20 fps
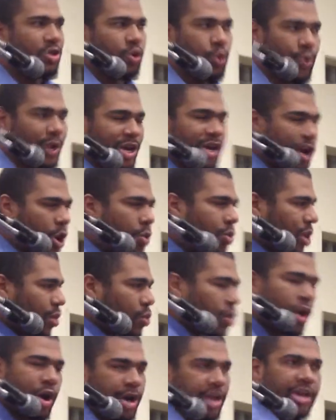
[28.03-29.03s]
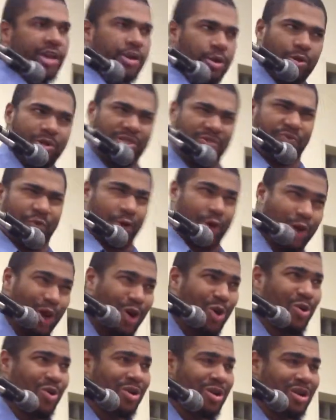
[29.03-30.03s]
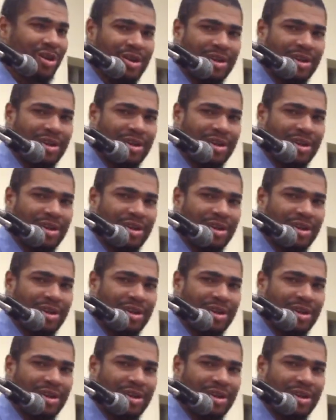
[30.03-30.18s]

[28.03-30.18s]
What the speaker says: do we know what word he used for know?